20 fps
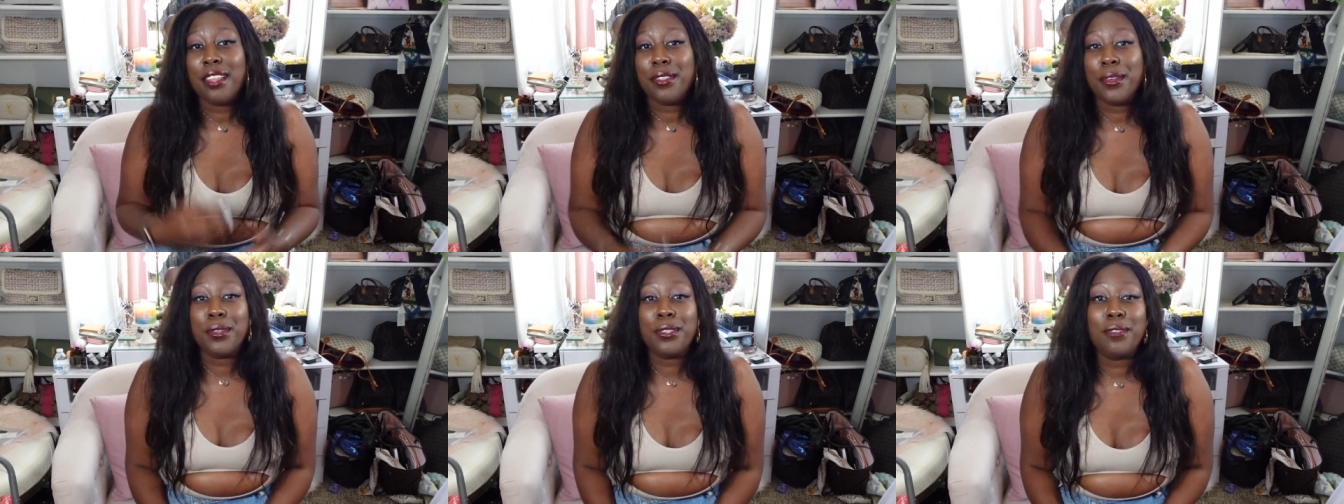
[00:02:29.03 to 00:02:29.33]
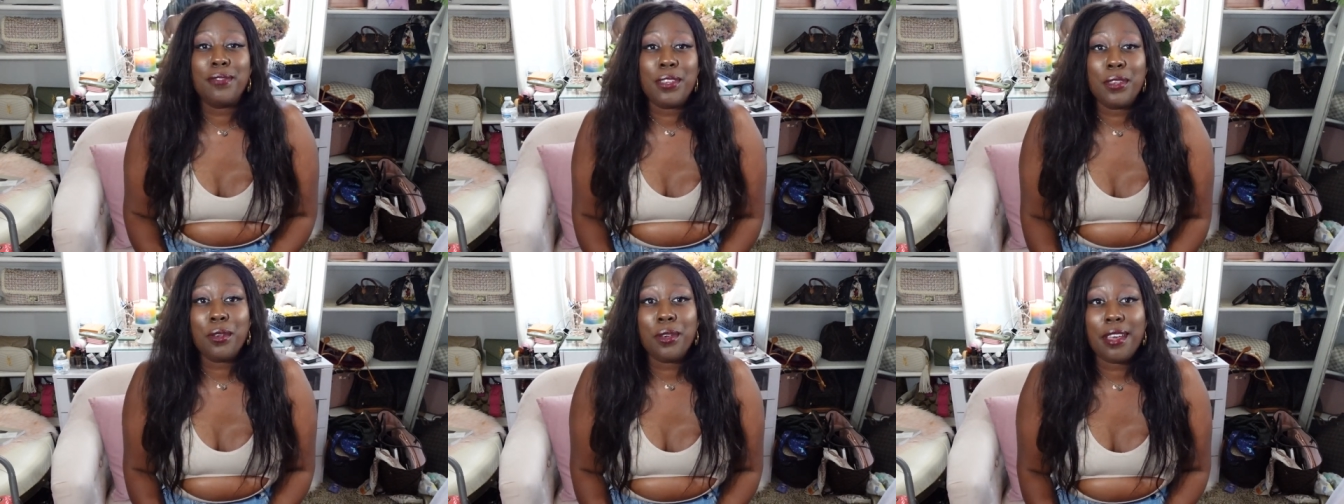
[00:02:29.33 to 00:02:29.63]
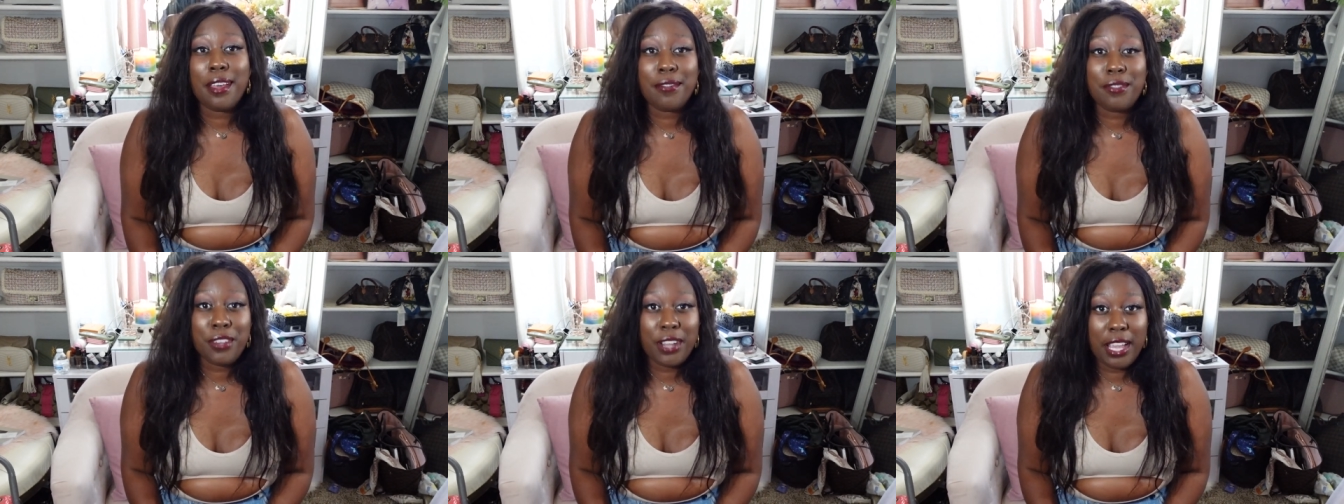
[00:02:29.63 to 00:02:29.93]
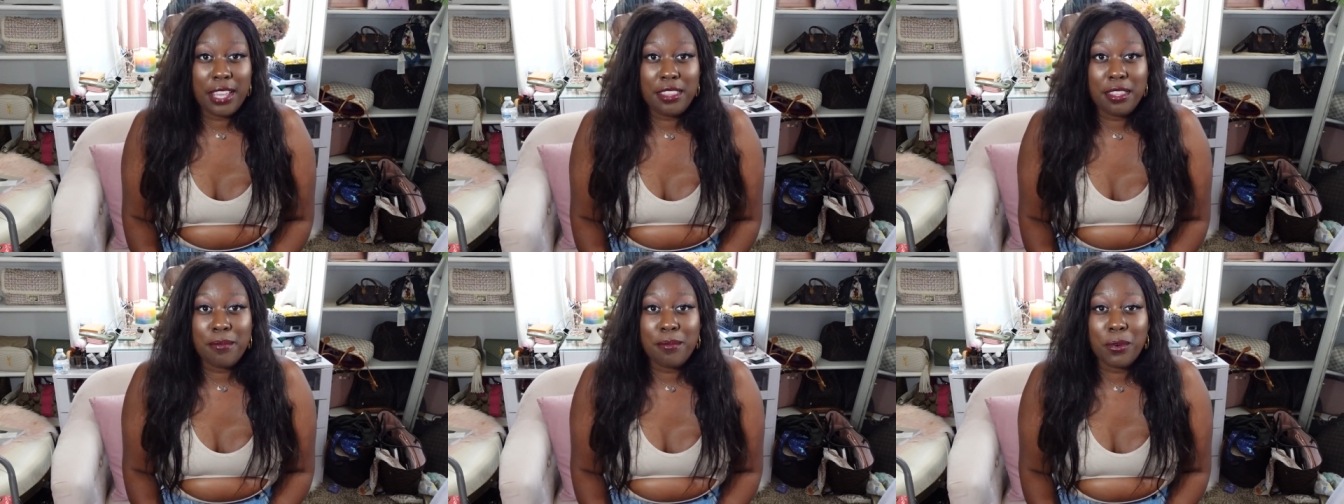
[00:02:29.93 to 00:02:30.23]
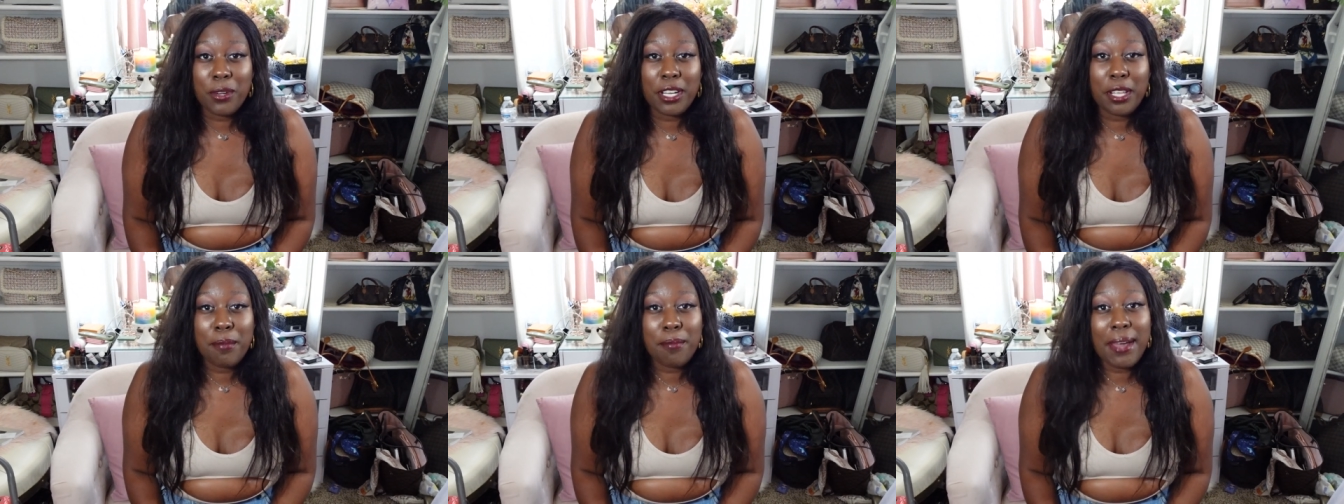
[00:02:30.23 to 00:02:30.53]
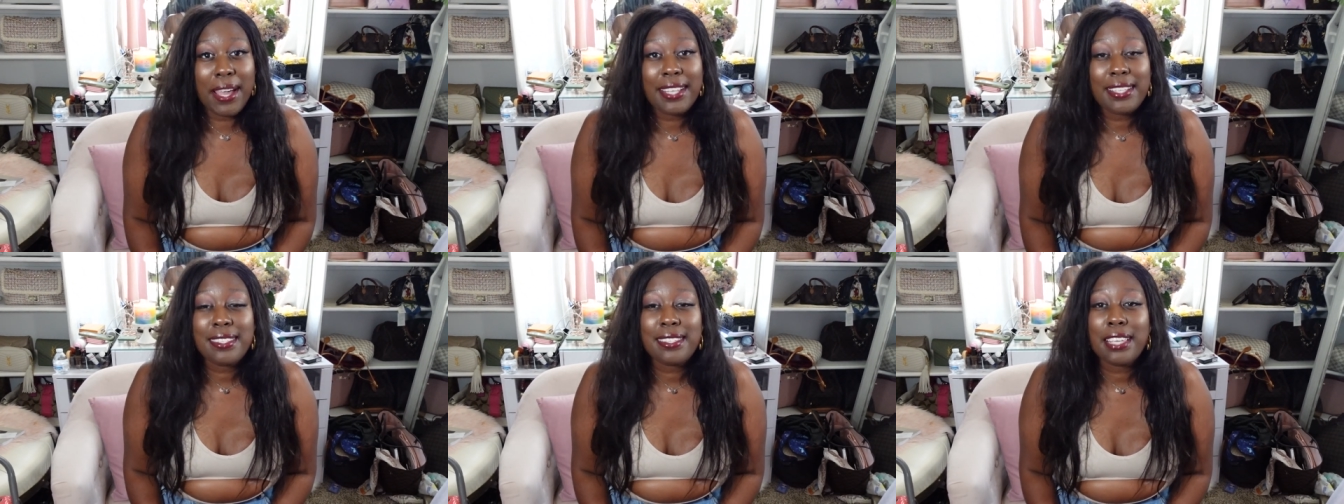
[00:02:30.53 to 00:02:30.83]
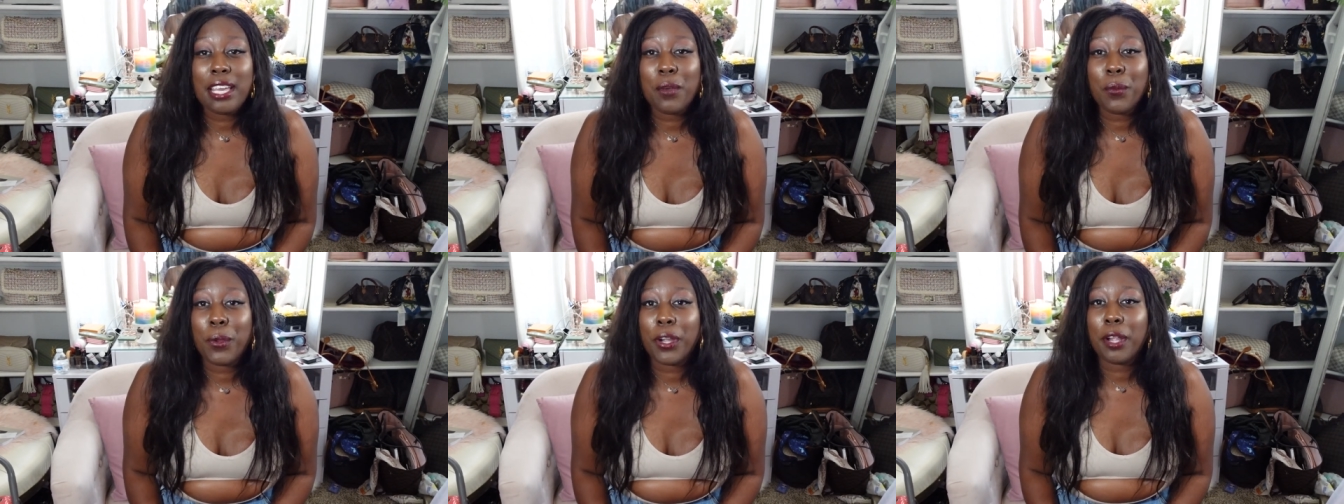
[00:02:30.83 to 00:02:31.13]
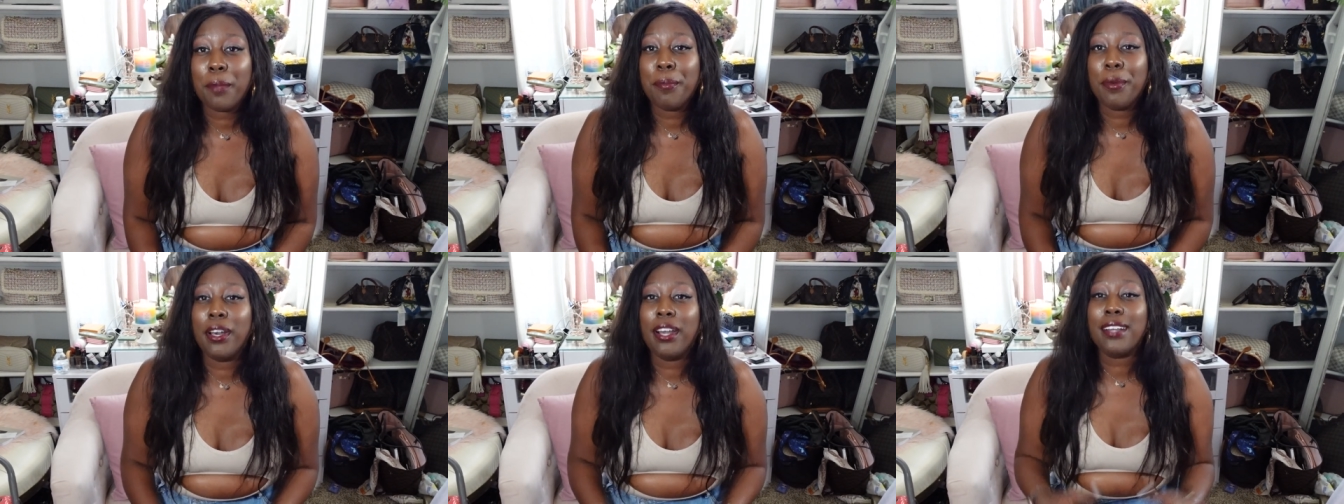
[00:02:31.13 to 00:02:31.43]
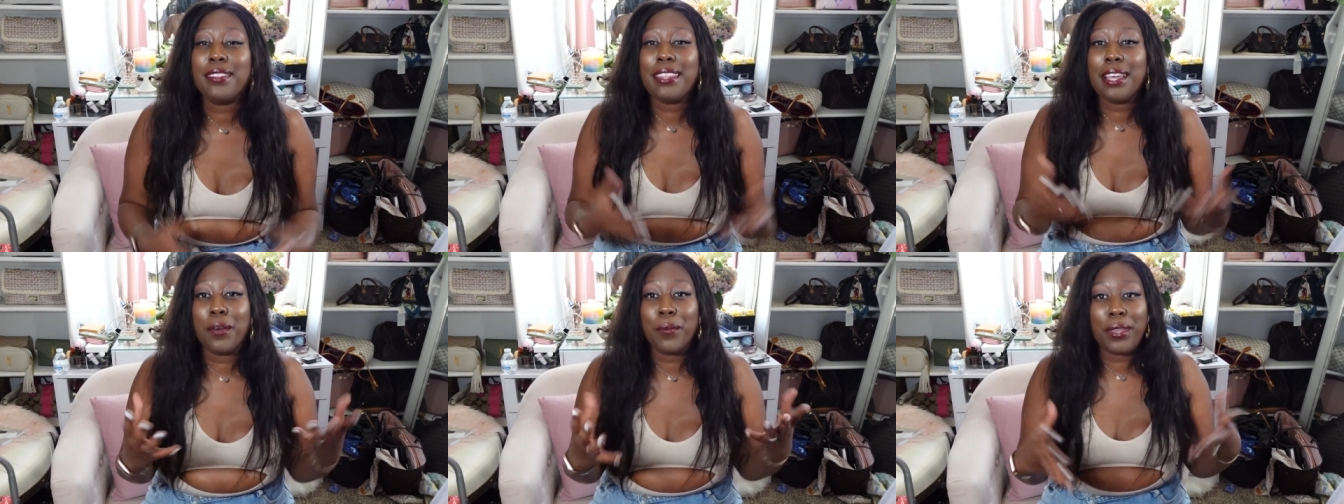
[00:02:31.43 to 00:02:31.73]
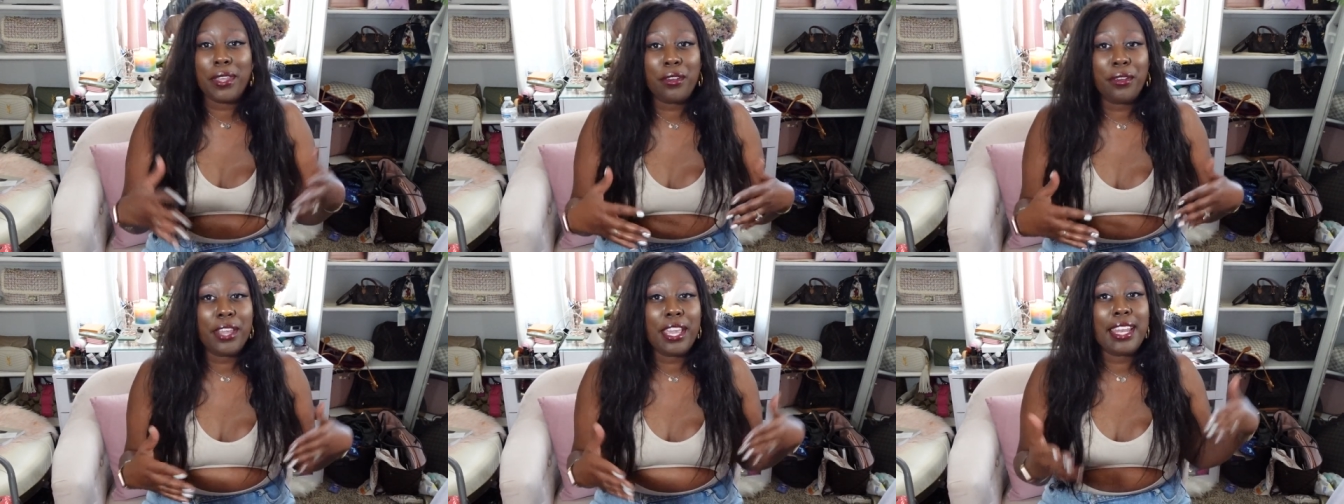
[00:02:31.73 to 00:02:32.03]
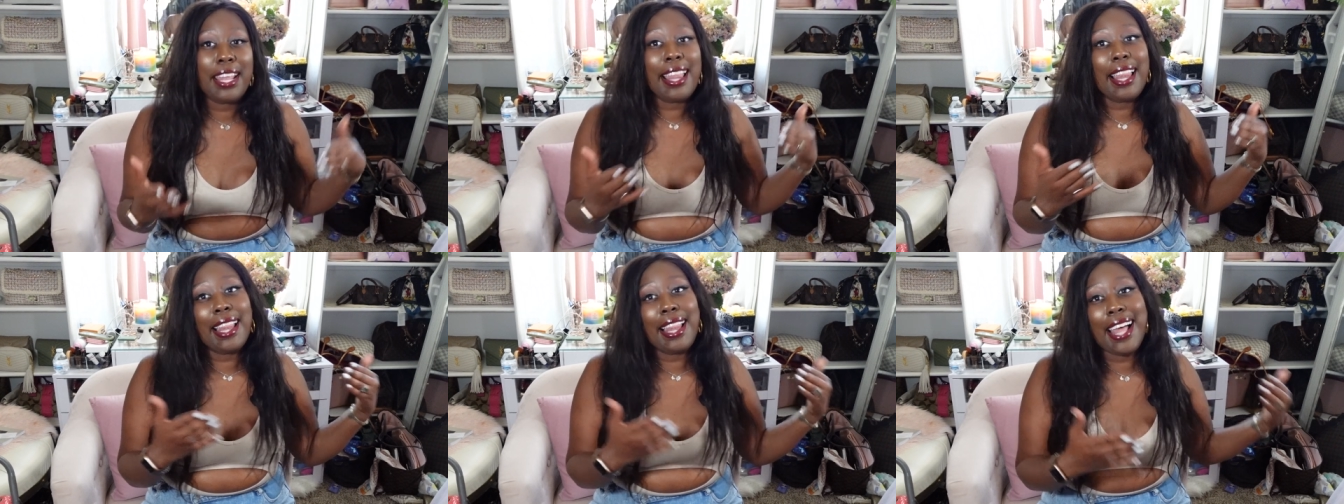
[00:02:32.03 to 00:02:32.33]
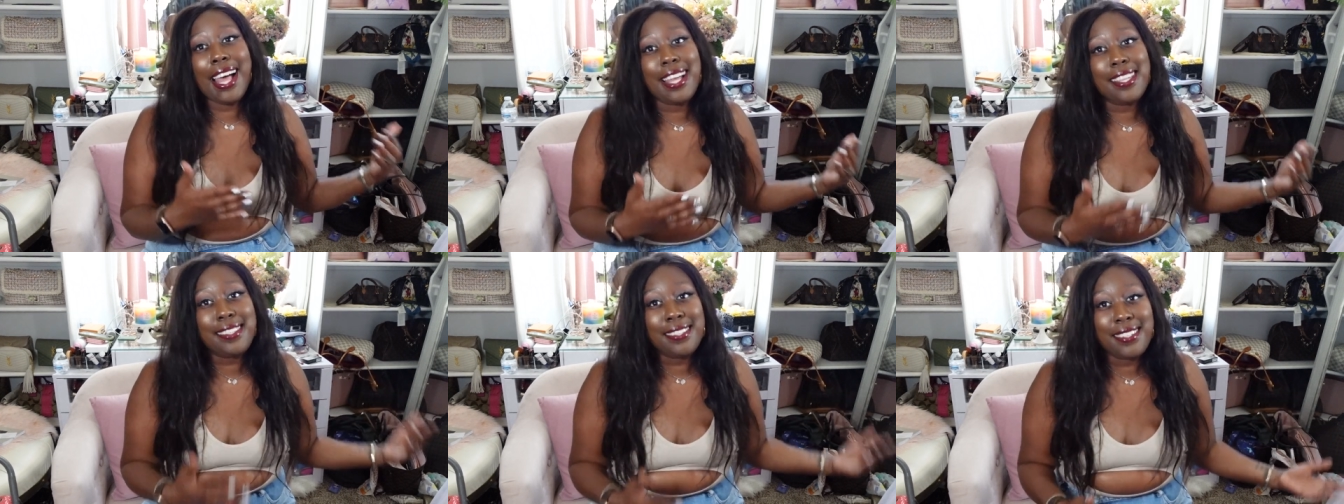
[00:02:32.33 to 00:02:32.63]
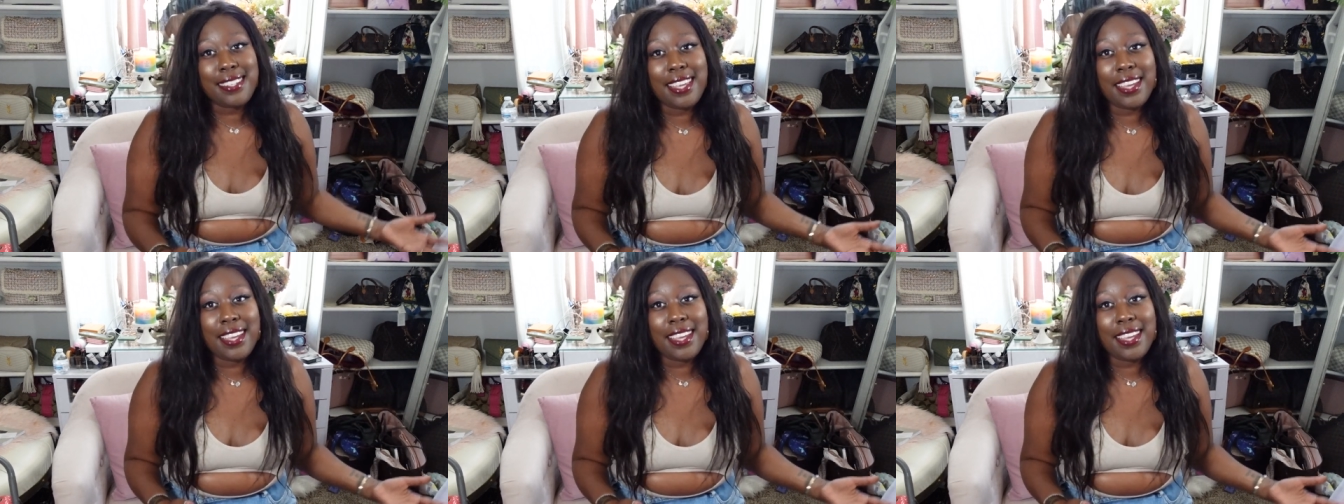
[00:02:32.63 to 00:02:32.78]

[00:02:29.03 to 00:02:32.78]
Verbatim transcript: Those of you who have tried the morning mindset workbook that we created last